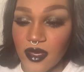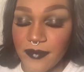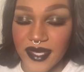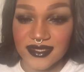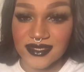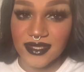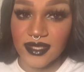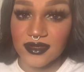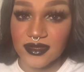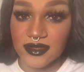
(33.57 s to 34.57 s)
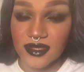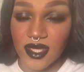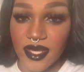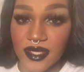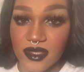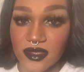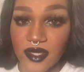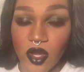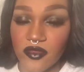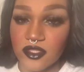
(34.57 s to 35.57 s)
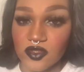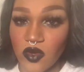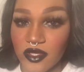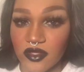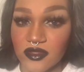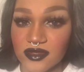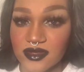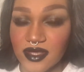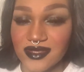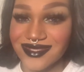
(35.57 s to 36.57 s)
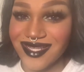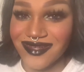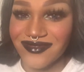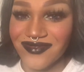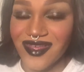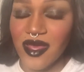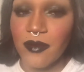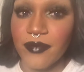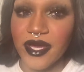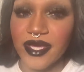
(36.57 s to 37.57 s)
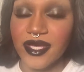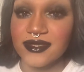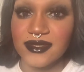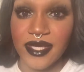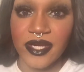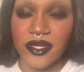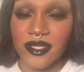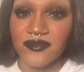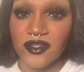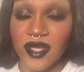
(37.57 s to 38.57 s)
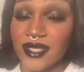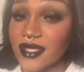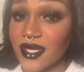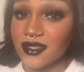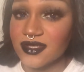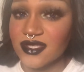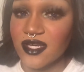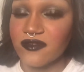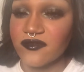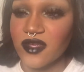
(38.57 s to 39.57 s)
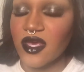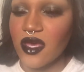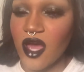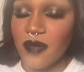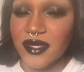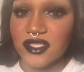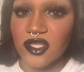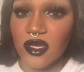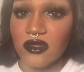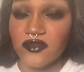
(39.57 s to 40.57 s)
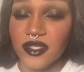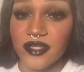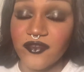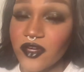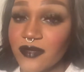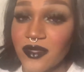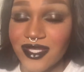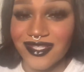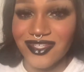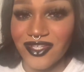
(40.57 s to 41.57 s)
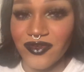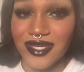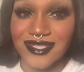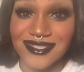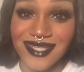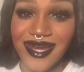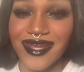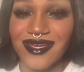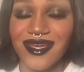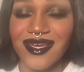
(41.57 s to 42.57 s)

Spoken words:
made sense to like get all those oils and stuff. But it's there if you like that kind of stuff. It's all really affordable and cute and aesthetic.